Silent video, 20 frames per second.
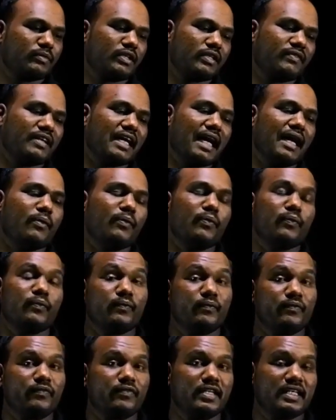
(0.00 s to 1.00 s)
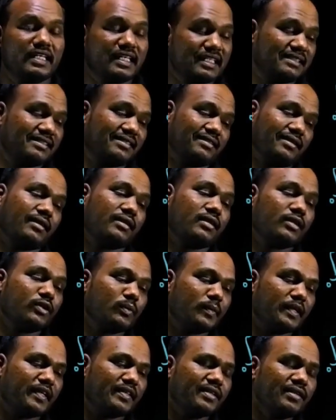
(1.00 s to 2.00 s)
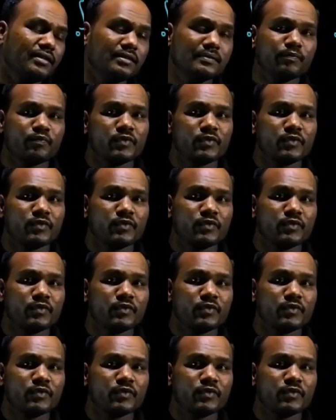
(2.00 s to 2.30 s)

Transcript: but we have s in the numerator.